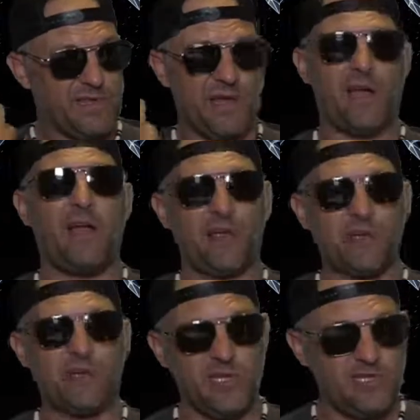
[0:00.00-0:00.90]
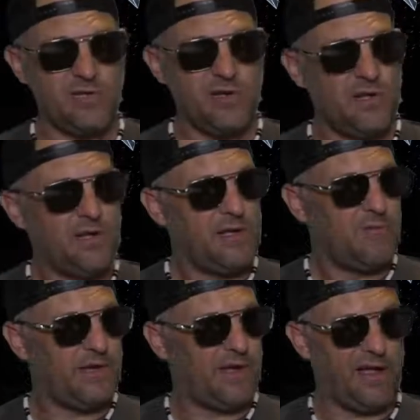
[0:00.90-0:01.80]
got your attention,
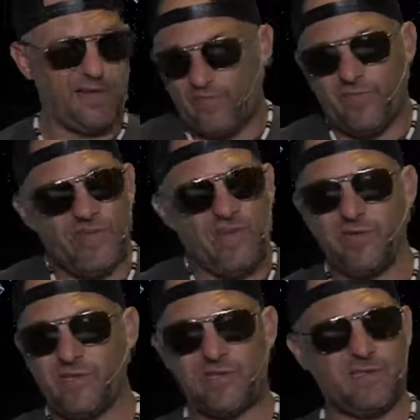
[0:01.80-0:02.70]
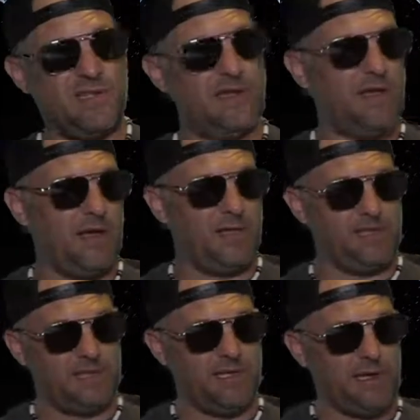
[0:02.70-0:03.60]
but just
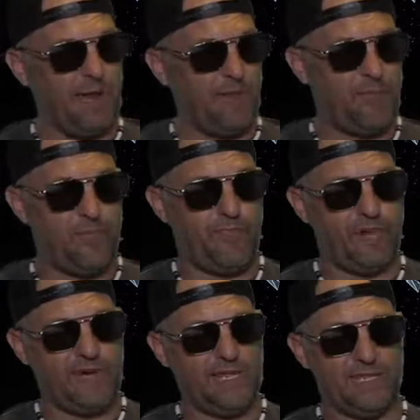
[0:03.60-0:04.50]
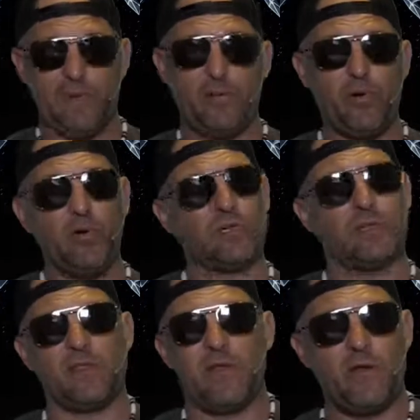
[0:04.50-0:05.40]
didn't get the big push
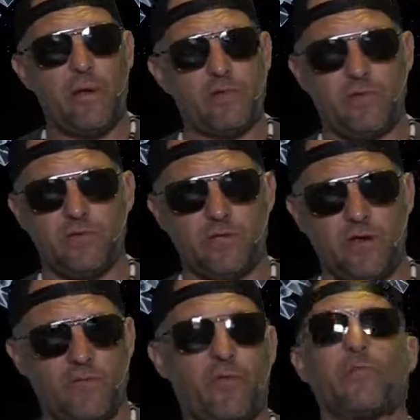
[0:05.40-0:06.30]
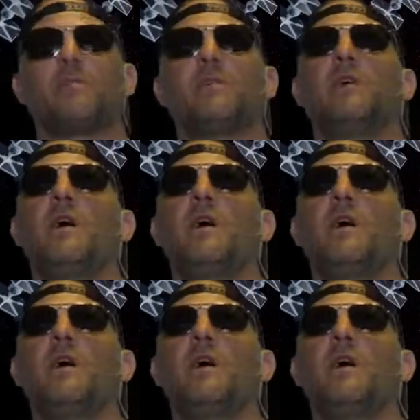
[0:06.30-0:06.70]
like the other episodes did, unfortunately.